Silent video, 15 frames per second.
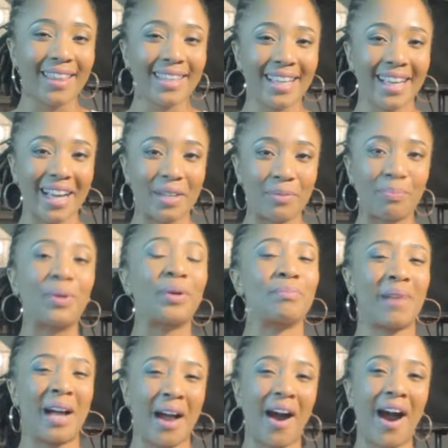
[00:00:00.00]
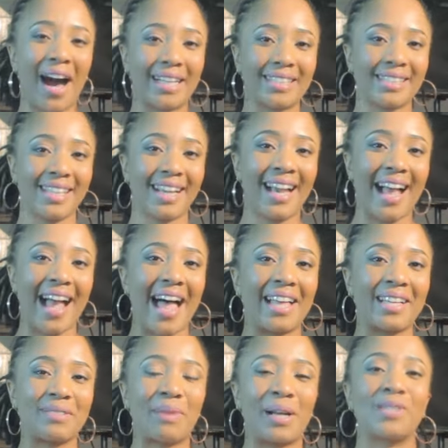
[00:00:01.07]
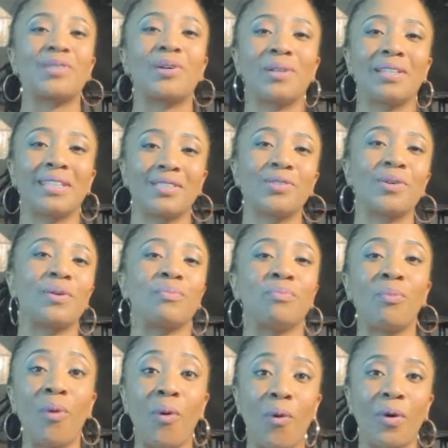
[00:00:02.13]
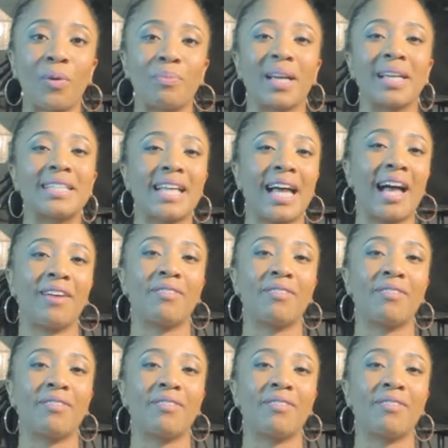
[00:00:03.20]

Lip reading: I think I'd put my heart and my soul into it more because I